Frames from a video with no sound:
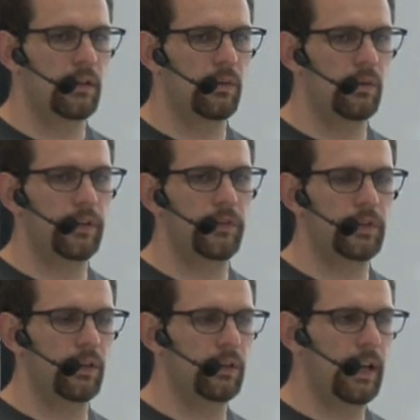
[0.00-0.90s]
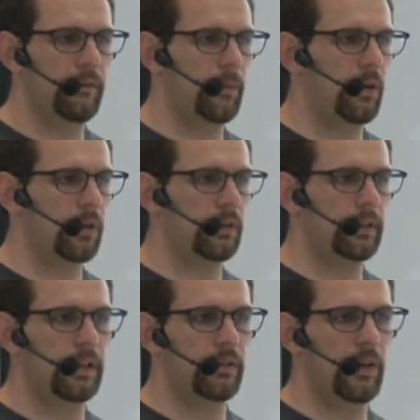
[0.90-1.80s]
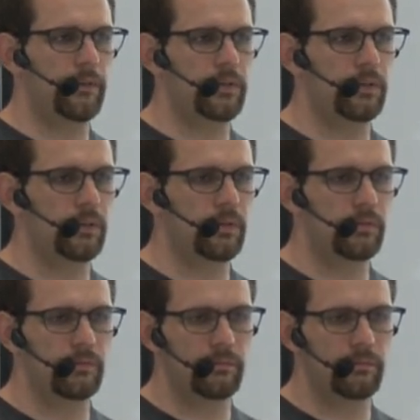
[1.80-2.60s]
or if you don't have a model, then you have to